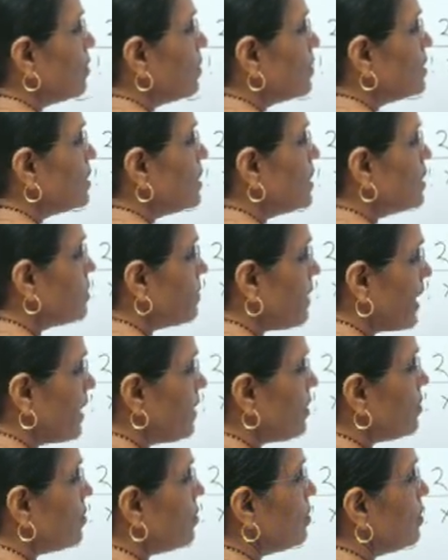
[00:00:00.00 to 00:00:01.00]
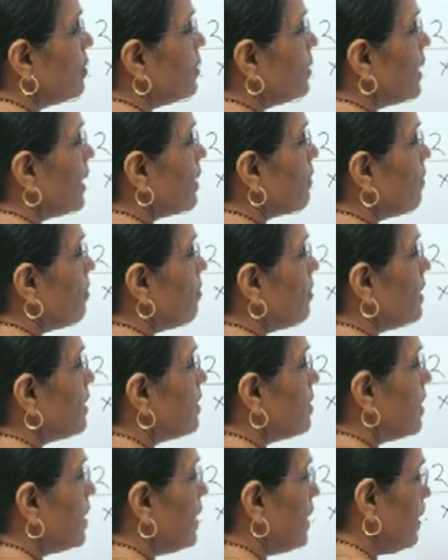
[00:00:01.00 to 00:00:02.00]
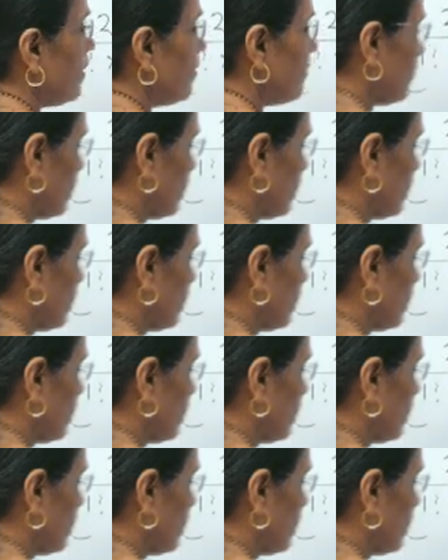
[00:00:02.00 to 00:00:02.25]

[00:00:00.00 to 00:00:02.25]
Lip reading: 6 by 2, that will be 3.